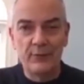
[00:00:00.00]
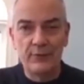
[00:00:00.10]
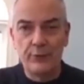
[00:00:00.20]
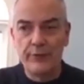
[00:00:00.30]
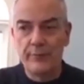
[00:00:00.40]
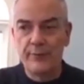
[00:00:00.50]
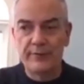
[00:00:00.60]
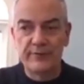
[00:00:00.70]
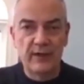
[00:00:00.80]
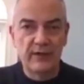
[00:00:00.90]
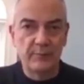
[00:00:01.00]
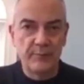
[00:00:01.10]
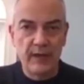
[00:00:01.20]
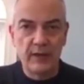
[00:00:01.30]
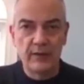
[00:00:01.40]
we were both taking
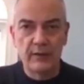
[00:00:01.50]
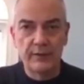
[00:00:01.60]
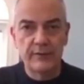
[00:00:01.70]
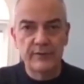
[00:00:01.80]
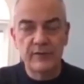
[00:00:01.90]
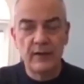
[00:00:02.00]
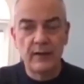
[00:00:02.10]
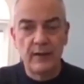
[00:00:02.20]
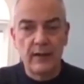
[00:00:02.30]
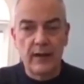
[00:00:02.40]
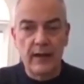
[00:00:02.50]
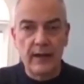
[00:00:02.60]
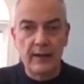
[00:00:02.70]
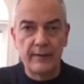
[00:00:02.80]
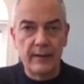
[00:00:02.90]
painkillers,
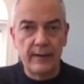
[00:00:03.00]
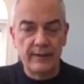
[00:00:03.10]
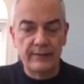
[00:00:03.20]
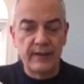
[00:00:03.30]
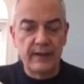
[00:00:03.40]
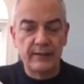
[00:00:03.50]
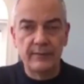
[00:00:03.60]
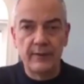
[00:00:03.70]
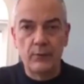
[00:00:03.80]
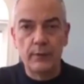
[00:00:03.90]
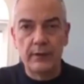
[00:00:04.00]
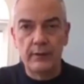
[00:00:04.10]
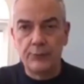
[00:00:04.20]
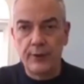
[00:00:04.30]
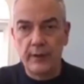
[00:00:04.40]
and
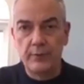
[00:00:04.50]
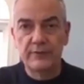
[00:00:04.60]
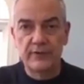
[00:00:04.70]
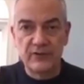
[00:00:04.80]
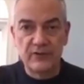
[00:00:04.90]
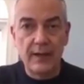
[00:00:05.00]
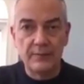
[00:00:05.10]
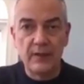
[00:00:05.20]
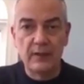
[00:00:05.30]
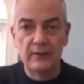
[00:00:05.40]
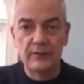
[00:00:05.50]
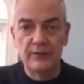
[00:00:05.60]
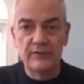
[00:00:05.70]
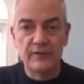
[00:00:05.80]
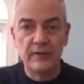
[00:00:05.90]
we were able to stop taking
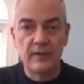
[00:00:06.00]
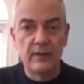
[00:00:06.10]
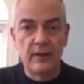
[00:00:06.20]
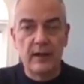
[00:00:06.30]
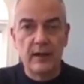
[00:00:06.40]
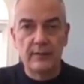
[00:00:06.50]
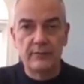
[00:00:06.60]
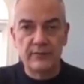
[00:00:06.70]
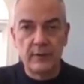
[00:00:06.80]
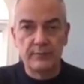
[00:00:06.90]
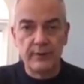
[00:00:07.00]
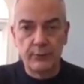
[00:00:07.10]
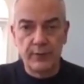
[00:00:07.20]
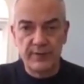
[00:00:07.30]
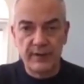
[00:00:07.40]
those simply
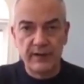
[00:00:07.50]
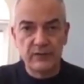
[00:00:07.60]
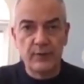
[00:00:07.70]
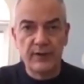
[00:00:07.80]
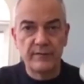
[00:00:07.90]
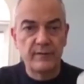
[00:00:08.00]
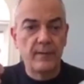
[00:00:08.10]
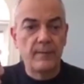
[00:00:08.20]
with the ICEWAVE.